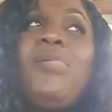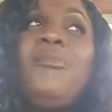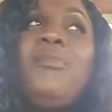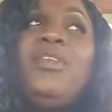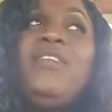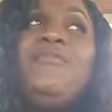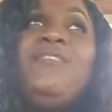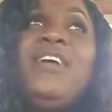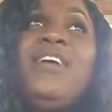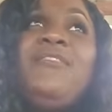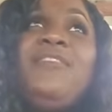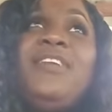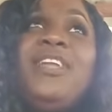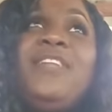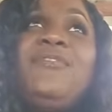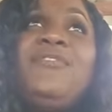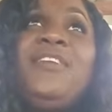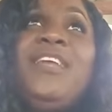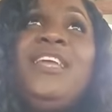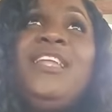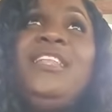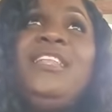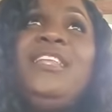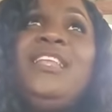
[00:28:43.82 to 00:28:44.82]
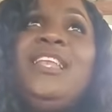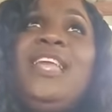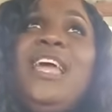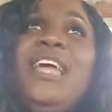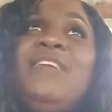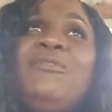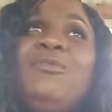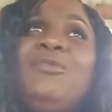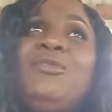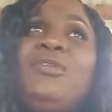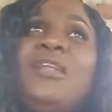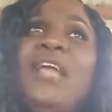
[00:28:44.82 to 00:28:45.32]
I never even get to end the
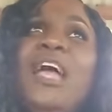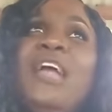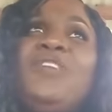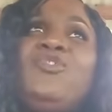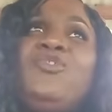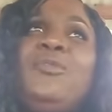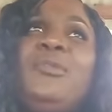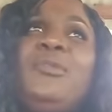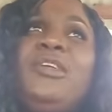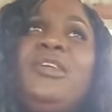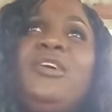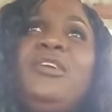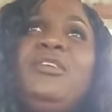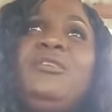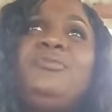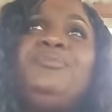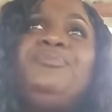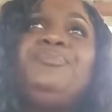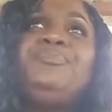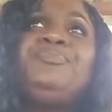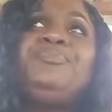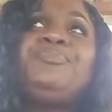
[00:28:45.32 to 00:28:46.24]
live. We catch you, what do you